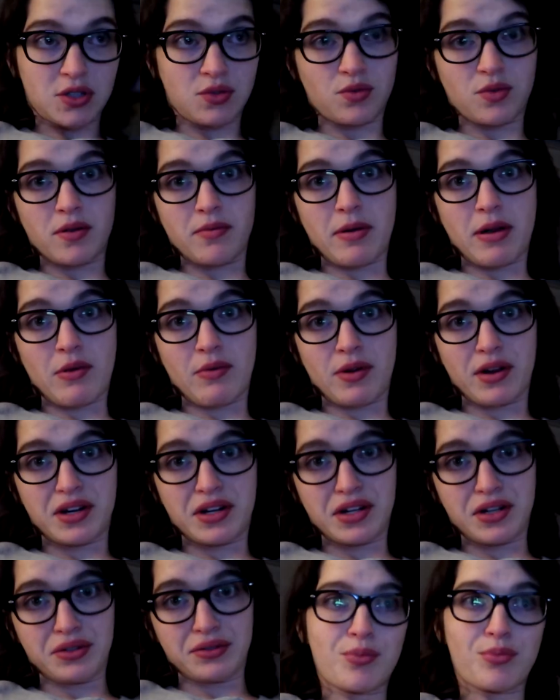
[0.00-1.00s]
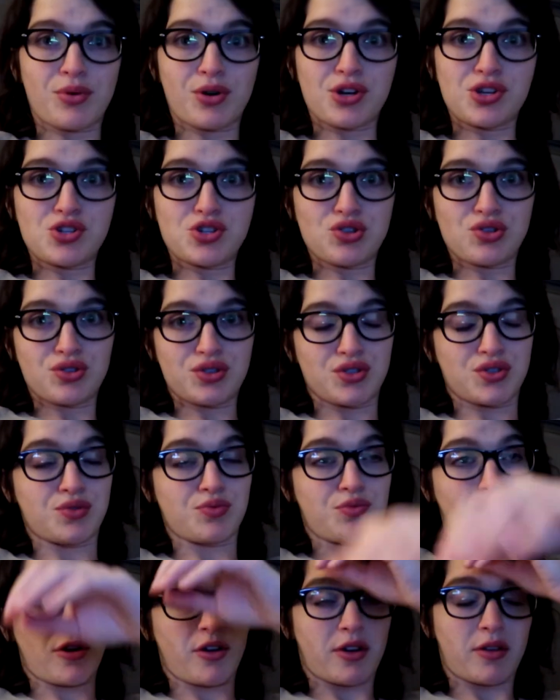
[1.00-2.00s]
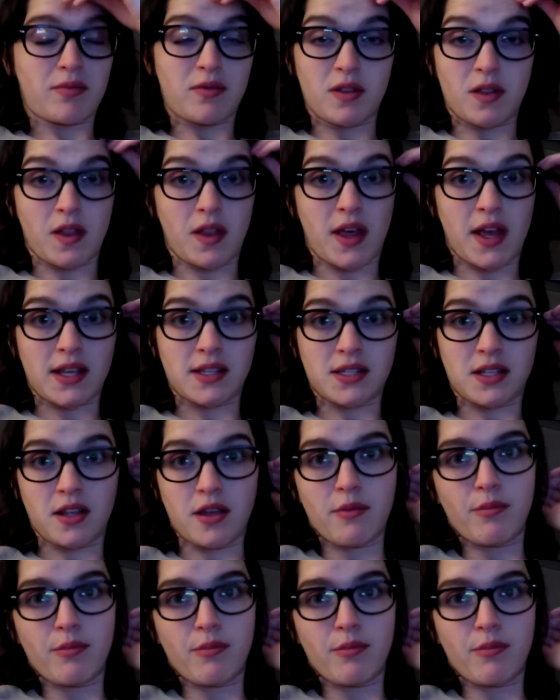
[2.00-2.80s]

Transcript: That's where I'm at right now. I'm pretty sure this is probably gonna be the last